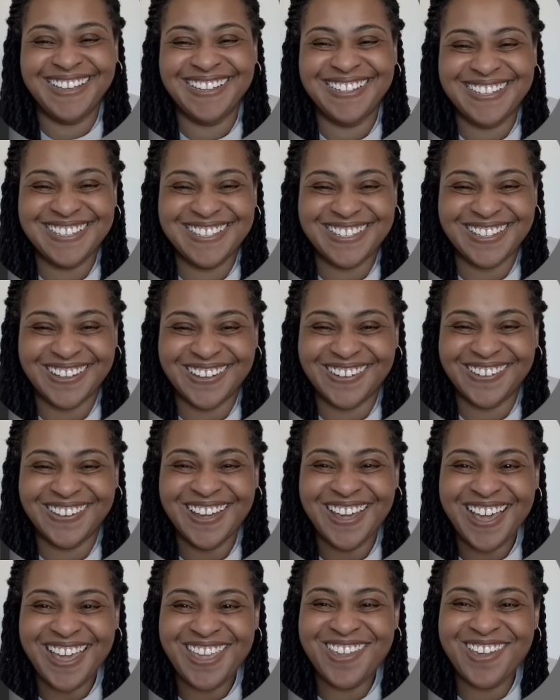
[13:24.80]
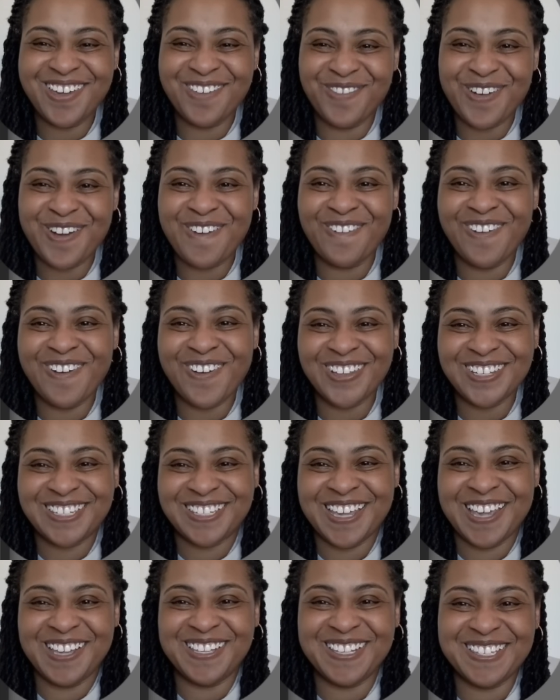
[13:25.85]
So you can very well
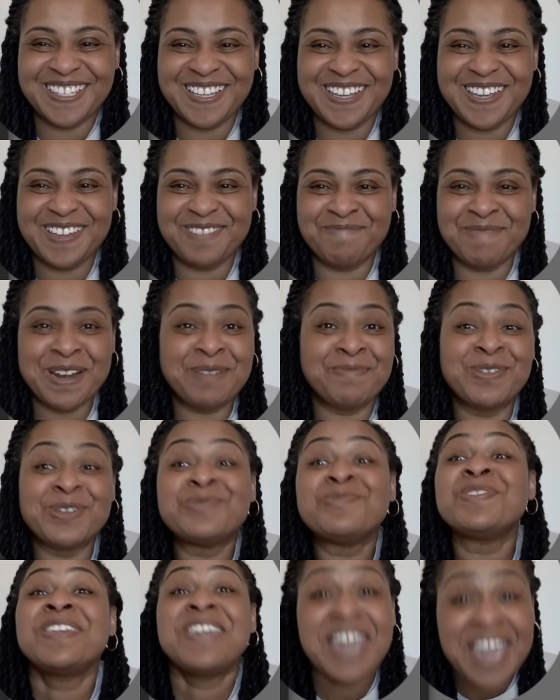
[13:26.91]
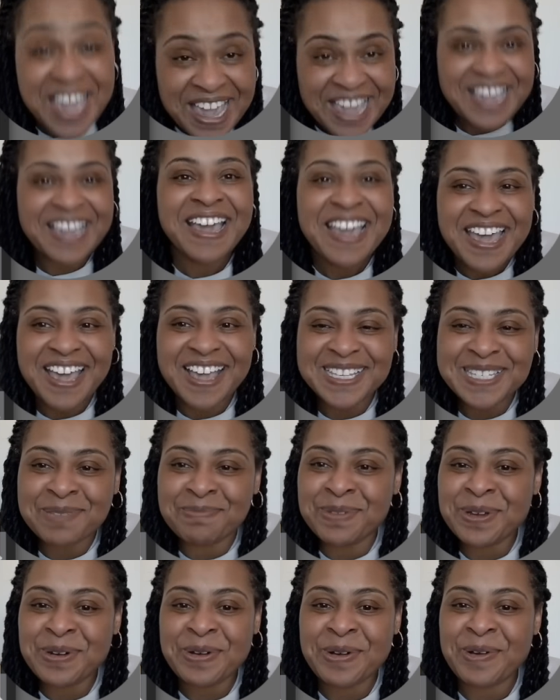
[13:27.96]
see Money Moves with K as a
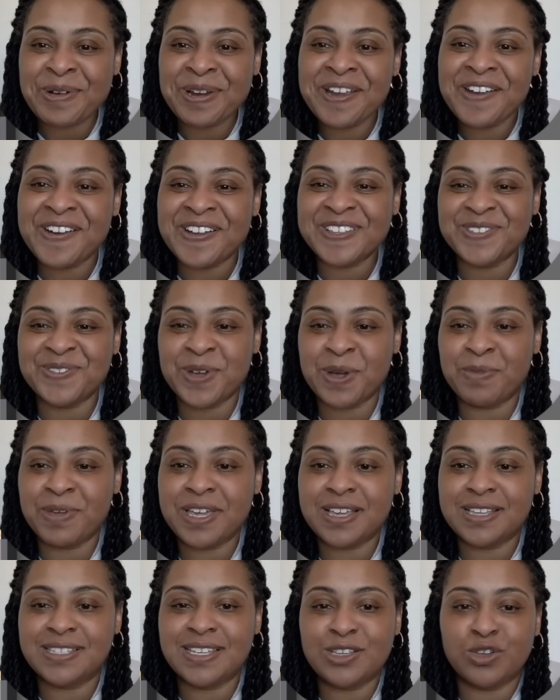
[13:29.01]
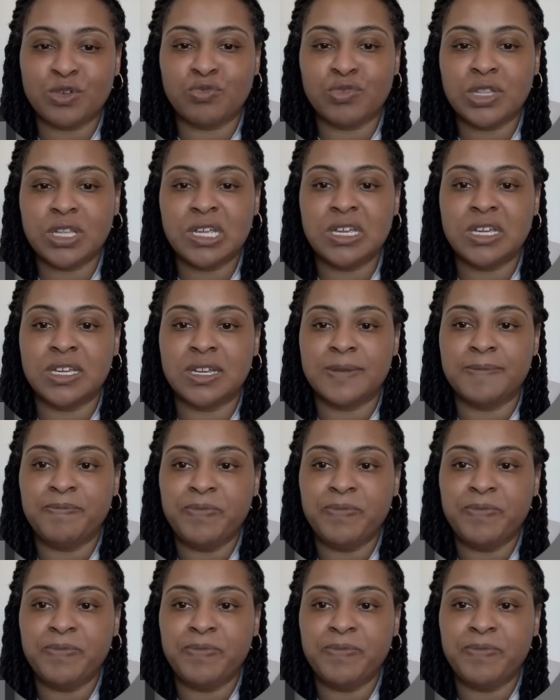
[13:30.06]
bidder on here as well, because these are really good